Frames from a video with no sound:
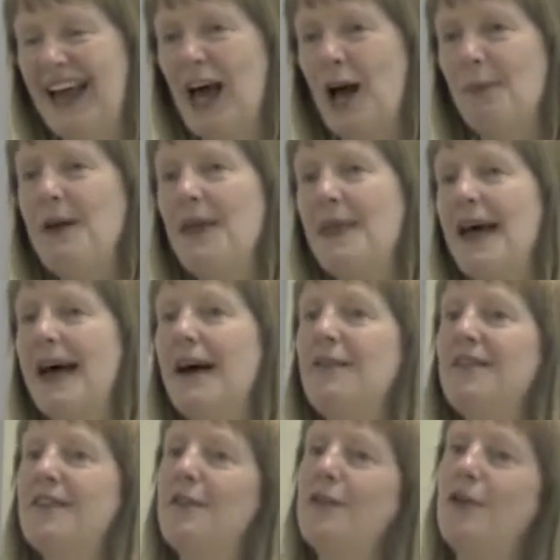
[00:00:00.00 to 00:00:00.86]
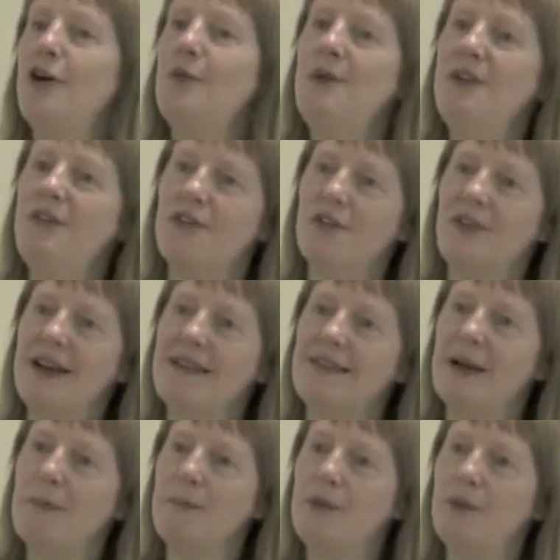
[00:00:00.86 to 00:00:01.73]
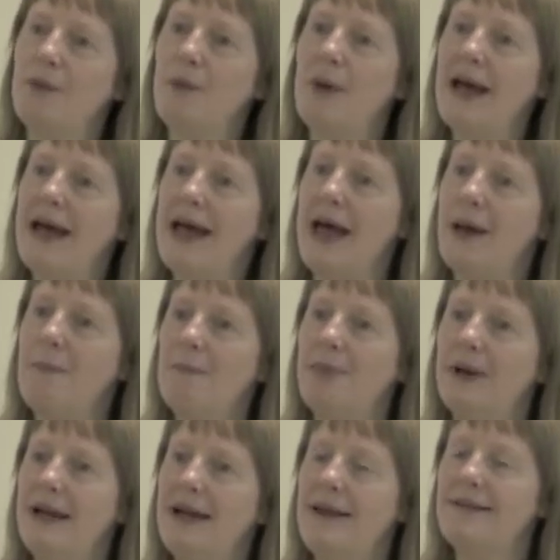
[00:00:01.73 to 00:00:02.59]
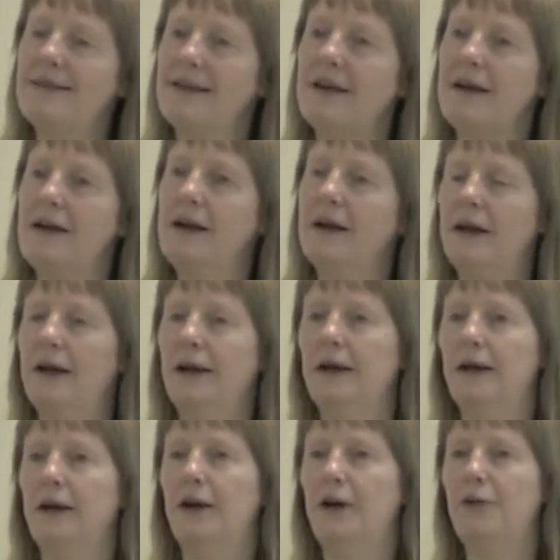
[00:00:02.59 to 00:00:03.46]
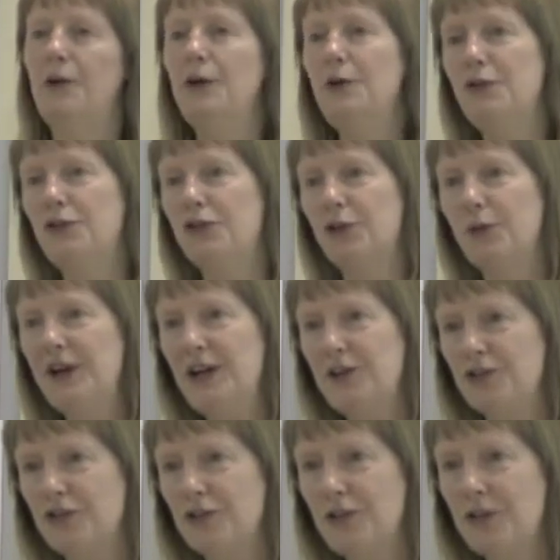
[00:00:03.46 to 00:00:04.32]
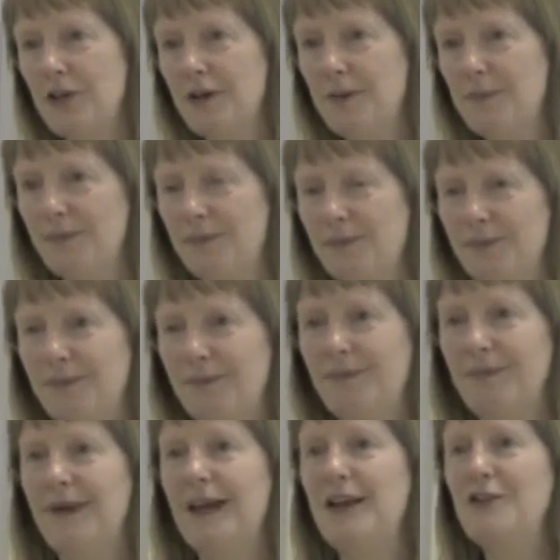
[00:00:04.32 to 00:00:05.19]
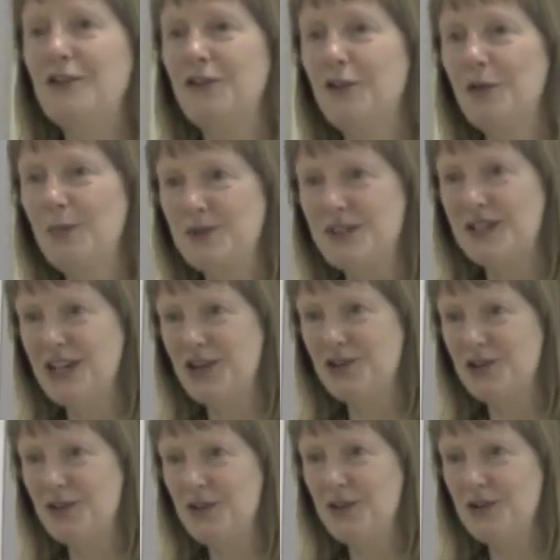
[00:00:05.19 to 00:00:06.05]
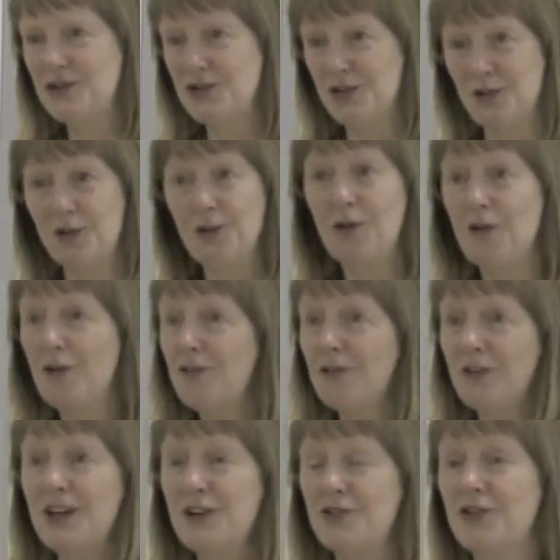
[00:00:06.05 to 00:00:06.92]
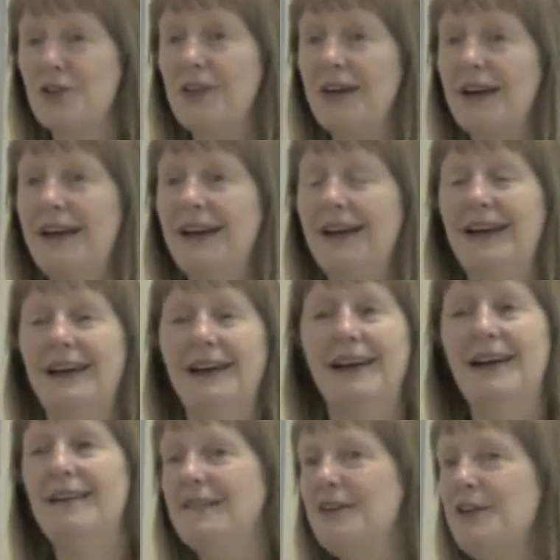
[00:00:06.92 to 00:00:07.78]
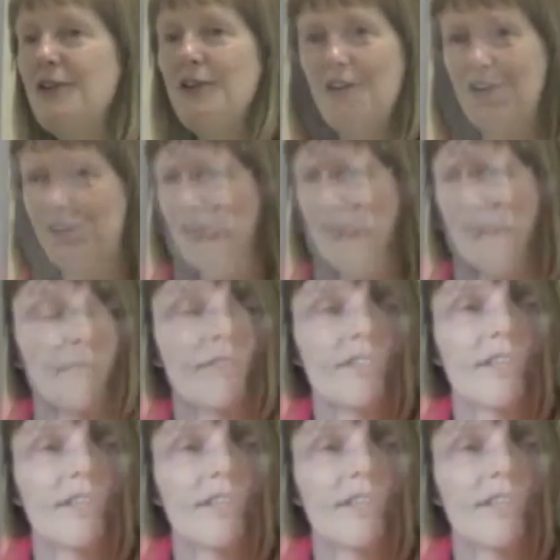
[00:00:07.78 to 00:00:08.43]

I mean, the House of Commons, for example, where MPs are rude to each other, interrupt each other, talk over each other, is not a good...